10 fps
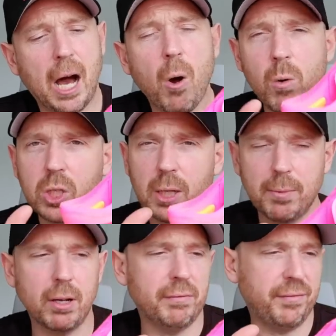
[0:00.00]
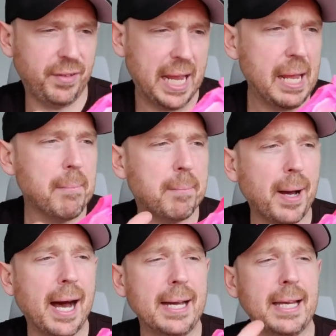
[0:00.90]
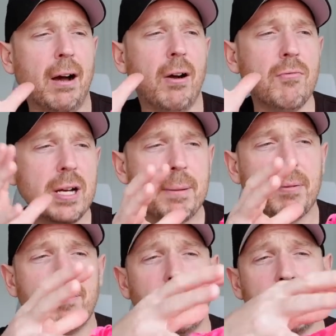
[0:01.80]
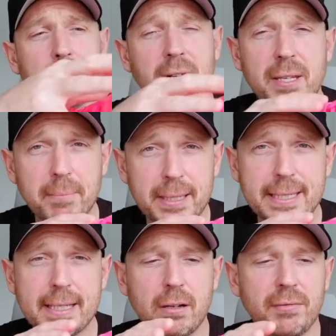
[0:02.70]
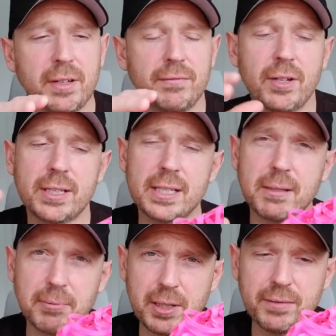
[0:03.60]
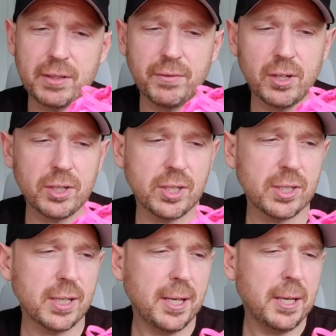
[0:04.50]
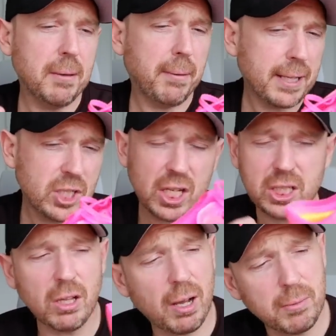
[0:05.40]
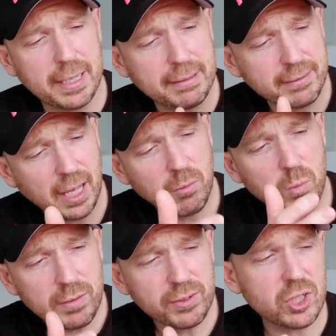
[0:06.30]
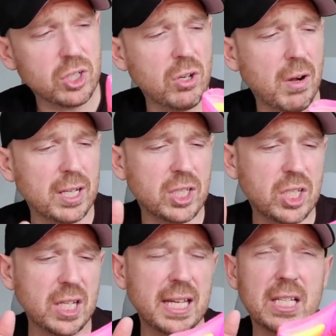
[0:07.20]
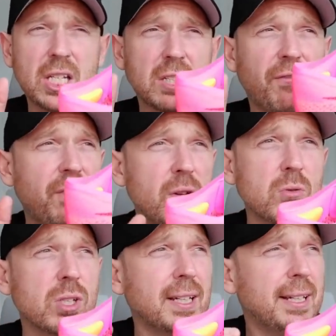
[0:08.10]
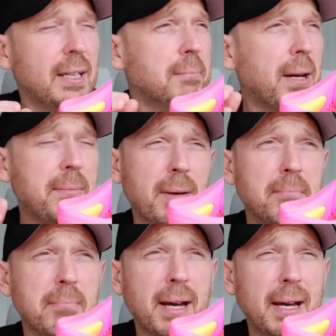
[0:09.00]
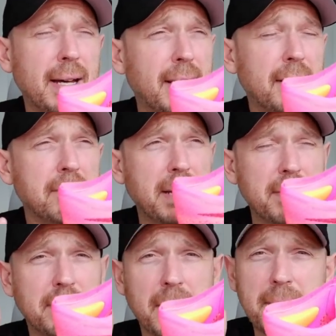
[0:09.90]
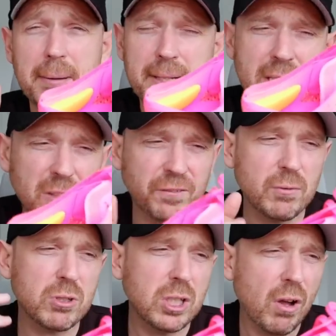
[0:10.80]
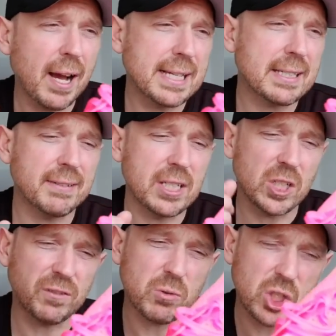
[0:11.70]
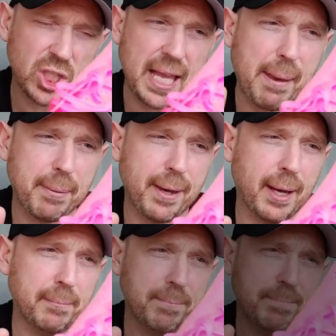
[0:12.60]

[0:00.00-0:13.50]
ultimate fit, but I really prefer the breathability of it versus the previous versions. But I just like what they've done with the shoe. I ju it just feels, maybe I'm, uh, maybe I'm going mad, but it just feels lighter and it just feels snappier.